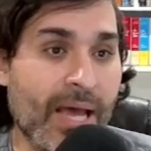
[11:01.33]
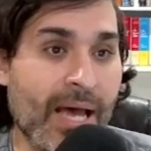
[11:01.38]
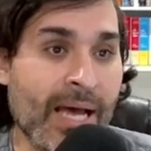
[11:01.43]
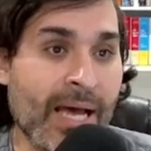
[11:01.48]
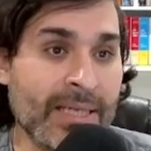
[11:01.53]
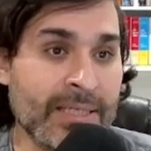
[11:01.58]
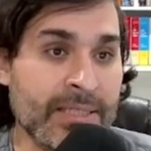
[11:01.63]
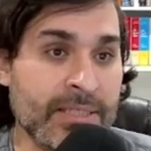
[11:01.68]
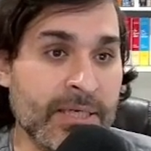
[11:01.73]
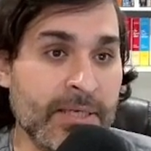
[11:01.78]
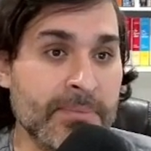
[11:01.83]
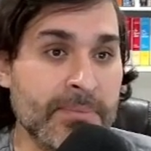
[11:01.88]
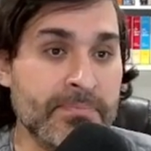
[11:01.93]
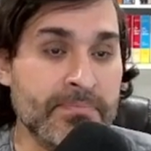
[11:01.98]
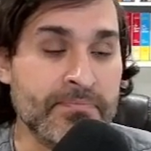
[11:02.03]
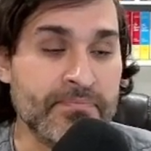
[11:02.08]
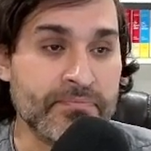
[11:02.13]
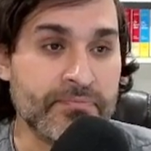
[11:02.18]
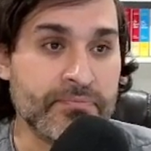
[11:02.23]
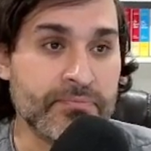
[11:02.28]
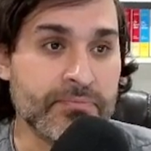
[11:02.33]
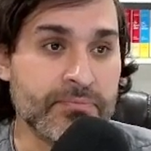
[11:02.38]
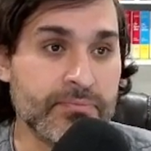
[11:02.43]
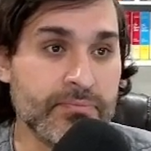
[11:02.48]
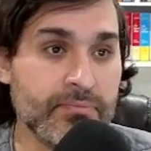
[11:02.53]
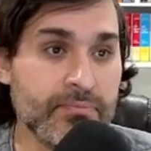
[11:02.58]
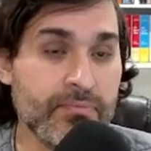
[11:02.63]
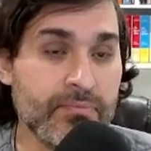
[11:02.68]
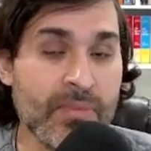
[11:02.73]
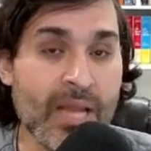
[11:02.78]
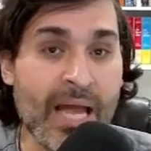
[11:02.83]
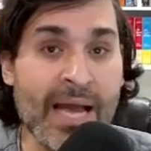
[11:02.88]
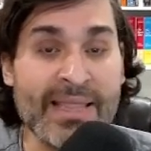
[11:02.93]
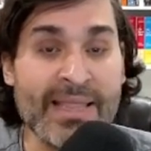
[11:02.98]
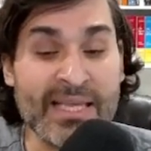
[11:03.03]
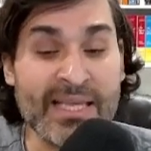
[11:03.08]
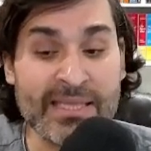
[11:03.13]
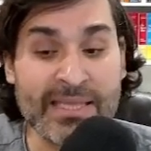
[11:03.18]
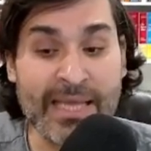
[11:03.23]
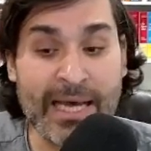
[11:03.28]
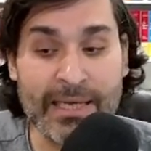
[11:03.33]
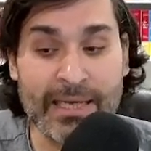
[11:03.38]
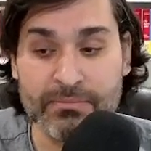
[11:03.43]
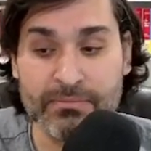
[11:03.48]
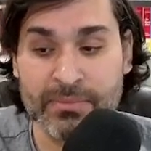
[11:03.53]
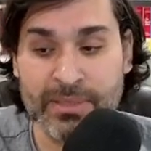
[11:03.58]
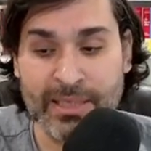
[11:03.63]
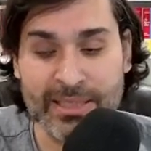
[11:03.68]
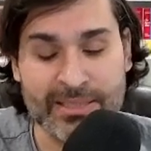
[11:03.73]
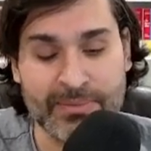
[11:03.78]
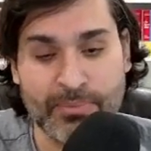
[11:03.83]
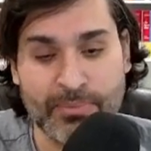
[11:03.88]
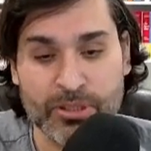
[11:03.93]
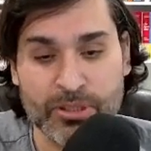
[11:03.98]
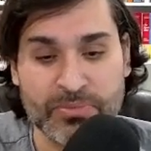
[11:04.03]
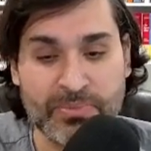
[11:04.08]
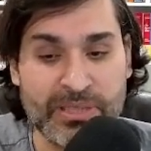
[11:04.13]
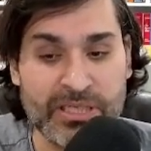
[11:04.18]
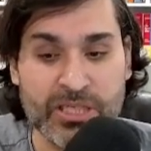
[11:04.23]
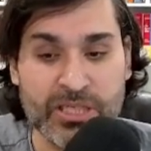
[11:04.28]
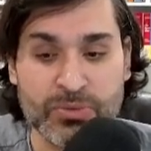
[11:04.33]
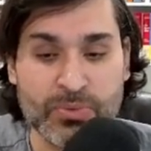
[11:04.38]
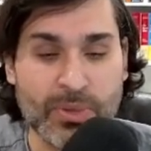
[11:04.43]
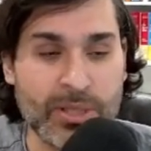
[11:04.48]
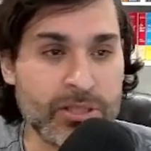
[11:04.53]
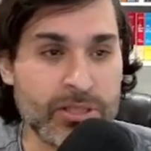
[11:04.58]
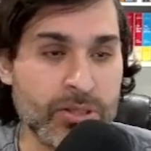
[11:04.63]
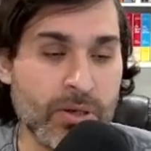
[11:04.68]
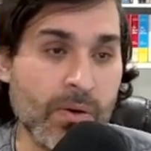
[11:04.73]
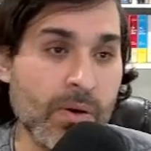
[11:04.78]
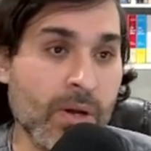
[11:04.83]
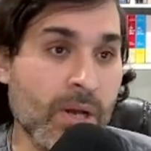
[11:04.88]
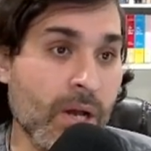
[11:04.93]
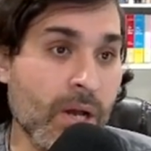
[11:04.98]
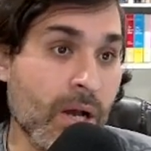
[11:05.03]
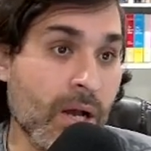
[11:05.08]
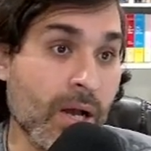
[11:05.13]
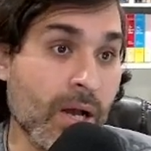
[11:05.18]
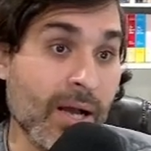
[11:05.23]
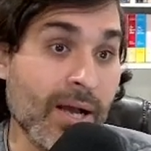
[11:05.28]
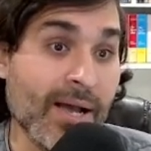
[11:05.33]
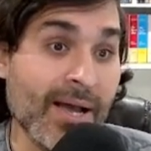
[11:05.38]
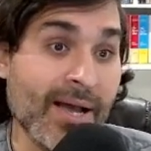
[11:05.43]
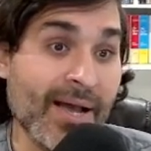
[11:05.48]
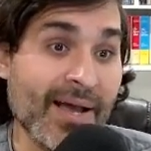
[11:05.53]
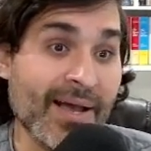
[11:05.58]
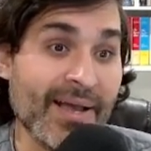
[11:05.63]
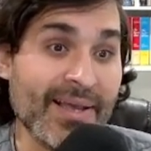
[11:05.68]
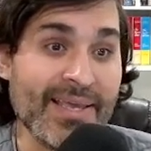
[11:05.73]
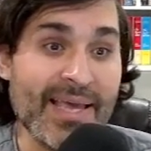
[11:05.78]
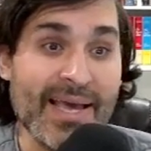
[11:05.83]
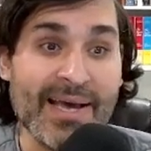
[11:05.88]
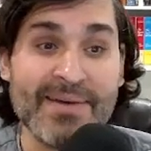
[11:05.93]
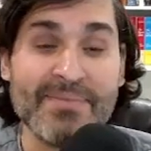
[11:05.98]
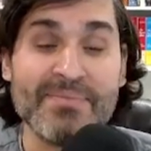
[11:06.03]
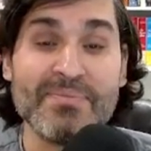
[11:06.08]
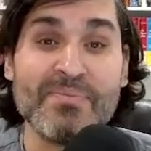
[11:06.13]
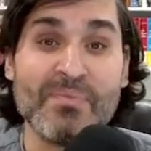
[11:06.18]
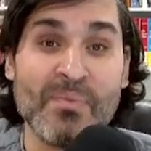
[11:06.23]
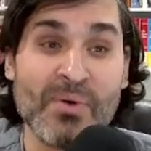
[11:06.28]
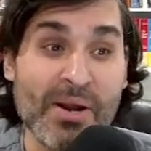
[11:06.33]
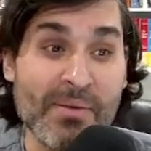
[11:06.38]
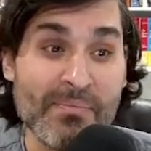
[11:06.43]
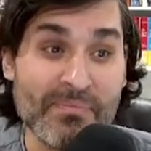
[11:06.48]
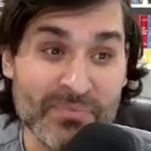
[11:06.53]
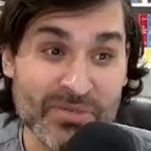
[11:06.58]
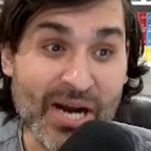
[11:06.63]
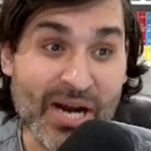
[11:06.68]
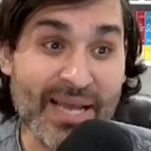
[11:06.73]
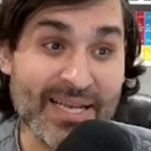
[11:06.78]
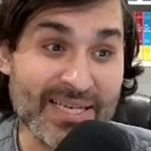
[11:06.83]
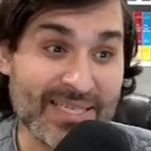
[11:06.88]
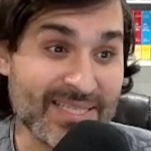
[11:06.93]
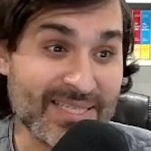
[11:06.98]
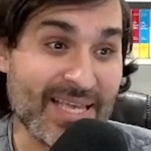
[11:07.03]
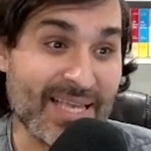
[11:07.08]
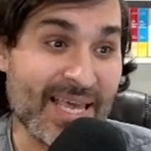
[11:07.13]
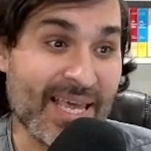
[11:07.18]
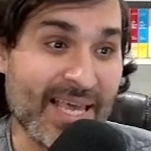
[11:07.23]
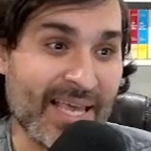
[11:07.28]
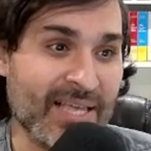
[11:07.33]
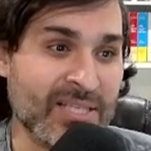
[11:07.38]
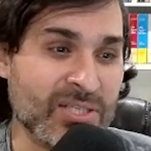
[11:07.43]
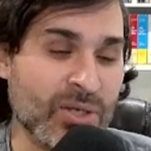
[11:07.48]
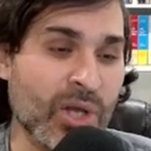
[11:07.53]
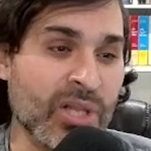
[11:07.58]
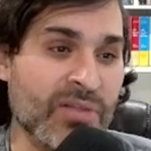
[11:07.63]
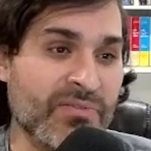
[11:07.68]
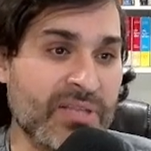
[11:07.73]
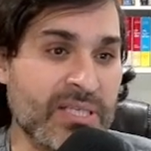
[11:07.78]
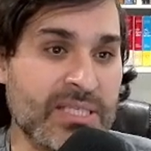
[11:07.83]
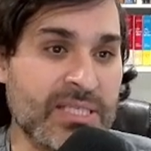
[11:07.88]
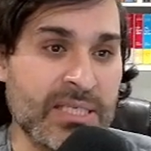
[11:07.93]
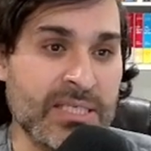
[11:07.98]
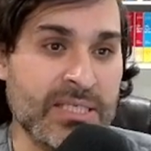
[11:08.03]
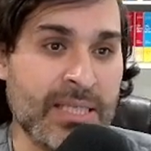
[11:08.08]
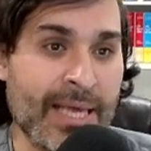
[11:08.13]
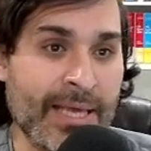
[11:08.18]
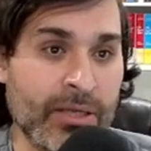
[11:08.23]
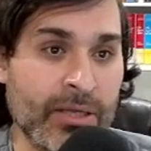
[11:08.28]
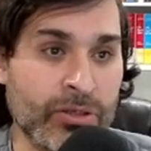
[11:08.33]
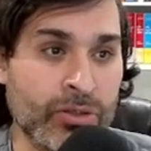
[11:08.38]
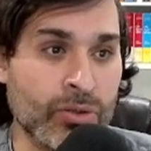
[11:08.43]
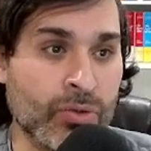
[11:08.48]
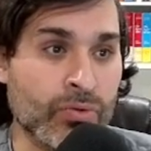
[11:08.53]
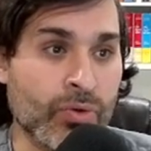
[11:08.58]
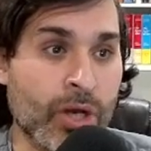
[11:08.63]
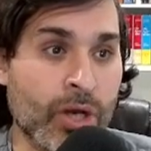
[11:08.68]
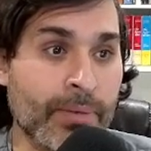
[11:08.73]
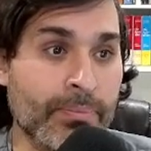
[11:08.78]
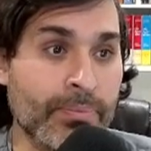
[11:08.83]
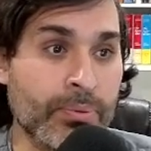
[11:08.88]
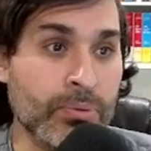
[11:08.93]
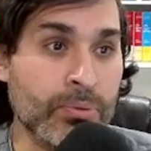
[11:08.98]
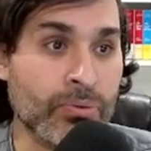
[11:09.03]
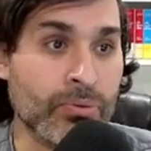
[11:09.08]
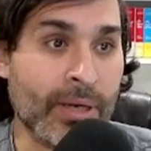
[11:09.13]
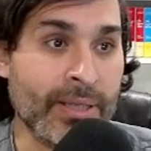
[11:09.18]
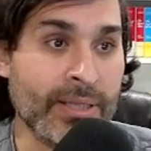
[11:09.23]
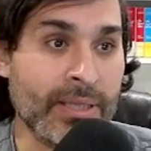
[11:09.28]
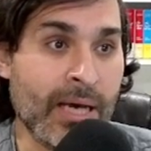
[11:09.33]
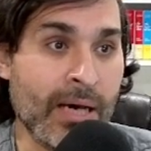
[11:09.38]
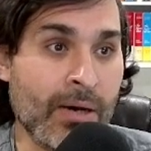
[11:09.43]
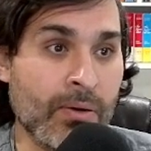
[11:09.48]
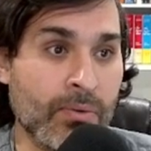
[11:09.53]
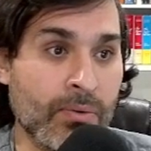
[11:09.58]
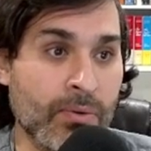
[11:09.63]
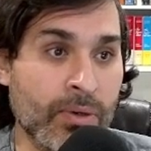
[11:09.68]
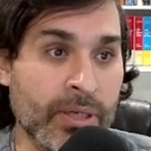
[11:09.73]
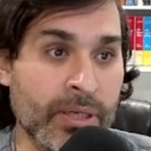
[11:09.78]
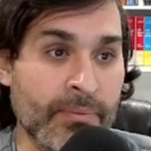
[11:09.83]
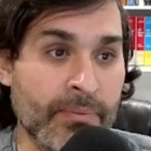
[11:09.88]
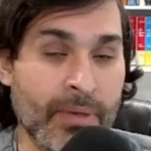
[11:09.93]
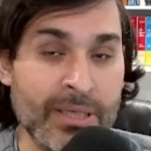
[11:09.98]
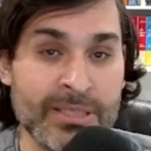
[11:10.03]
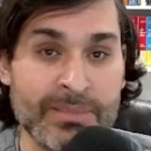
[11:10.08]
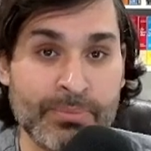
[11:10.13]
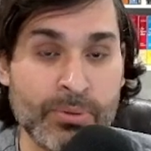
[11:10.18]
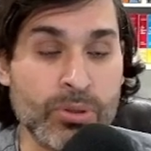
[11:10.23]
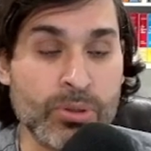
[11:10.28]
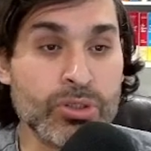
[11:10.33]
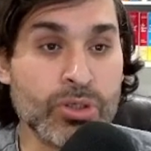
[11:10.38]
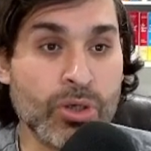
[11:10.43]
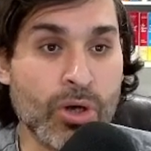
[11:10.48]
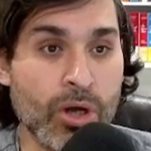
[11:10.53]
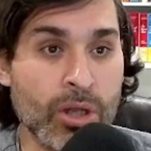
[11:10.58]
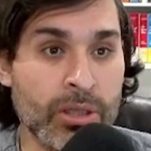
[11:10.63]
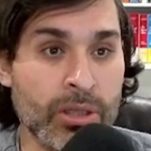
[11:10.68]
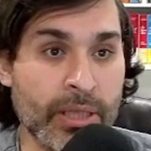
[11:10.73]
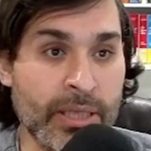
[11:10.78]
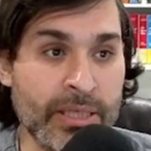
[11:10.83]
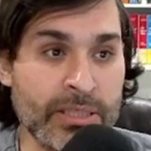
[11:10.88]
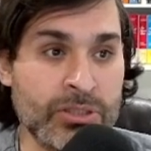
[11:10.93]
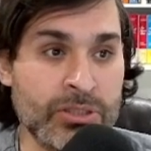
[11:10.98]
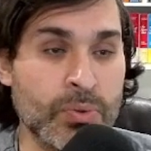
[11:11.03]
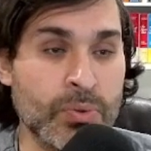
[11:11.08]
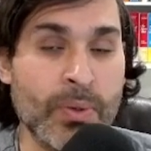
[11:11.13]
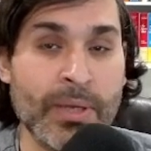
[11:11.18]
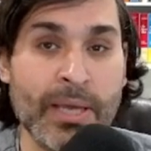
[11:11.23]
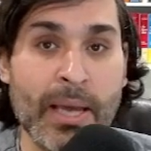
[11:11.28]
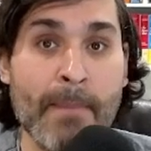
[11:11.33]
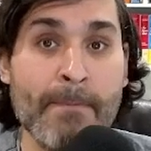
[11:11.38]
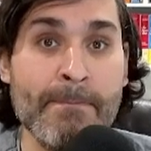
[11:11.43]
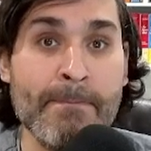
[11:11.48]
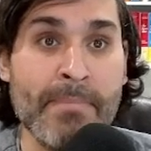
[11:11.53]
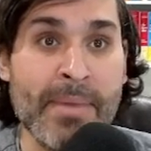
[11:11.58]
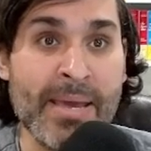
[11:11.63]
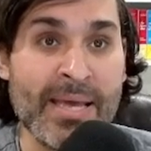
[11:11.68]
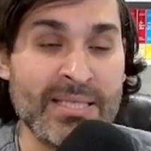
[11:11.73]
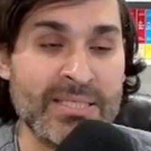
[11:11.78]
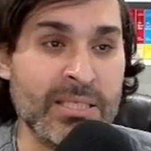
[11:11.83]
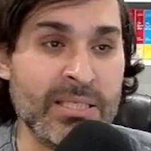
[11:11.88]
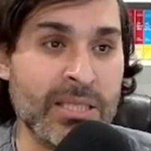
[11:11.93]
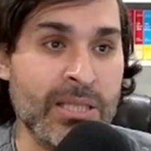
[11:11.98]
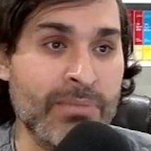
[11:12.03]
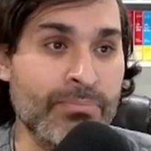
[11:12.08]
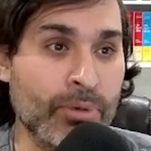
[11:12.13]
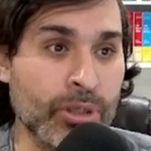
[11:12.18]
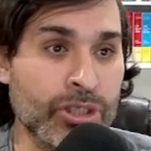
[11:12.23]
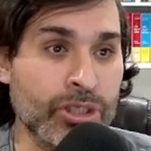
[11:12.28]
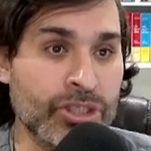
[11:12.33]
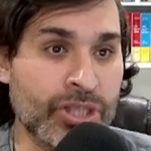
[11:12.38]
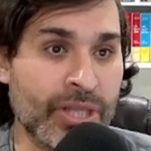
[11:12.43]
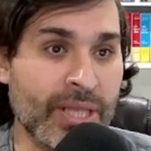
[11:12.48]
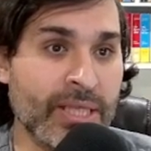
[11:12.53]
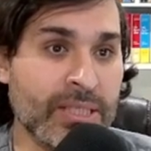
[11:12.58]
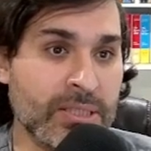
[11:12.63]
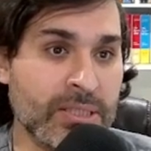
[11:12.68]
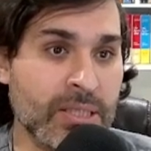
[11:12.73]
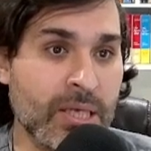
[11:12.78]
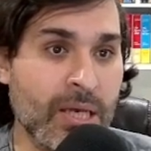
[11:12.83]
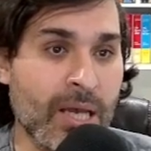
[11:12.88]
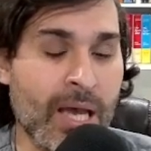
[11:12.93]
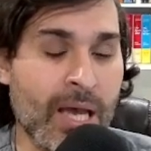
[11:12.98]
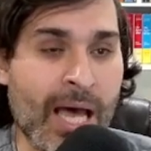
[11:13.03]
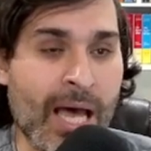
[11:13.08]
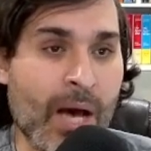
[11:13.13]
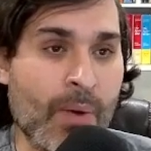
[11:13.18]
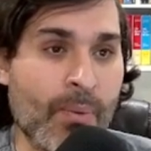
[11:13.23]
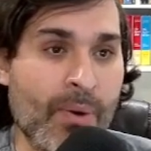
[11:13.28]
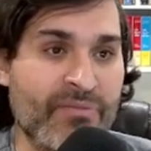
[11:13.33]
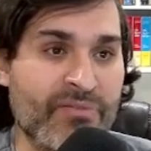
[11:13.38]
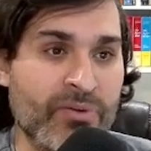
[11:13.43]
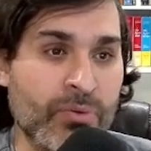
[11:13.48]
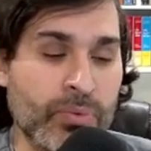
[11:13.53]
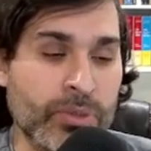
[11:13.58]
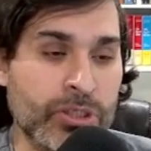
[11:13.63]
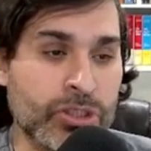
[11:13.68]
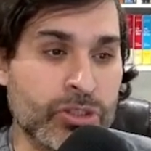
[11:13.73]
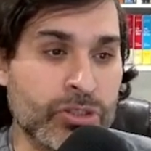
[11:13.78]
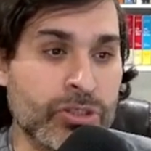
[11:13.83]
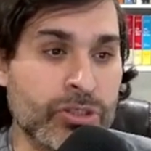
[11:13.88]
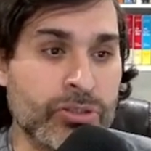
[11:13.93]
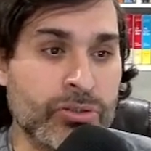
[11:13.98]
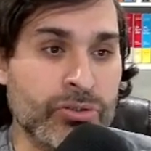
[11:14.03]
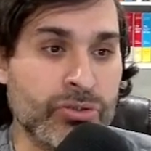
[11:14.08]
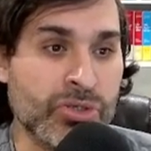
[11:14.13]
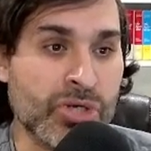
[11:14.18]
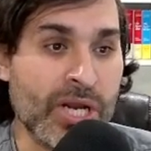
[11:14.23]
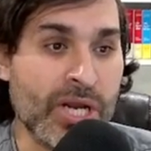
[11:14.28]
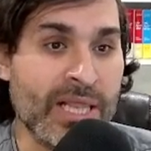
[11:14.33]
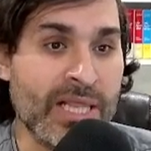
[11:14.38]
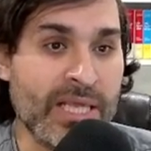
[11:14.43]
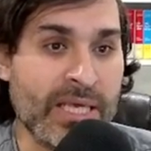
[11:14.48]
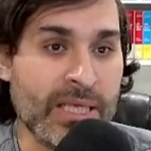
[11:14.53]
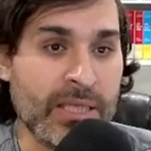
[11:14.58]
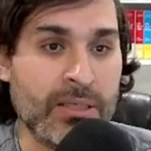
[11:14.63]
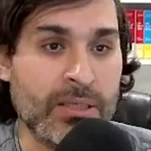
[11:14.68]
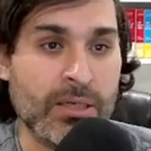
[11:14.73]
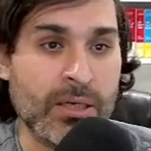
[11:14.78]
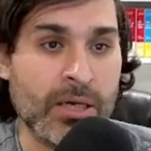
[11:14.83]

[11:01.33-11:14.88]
and I think that's a possibility as well. So yeah, what I'm trying to say is all of this is like, you know, Rocket Pool right now as a protocol is doing amazingly bullish things. However, we shouldn't really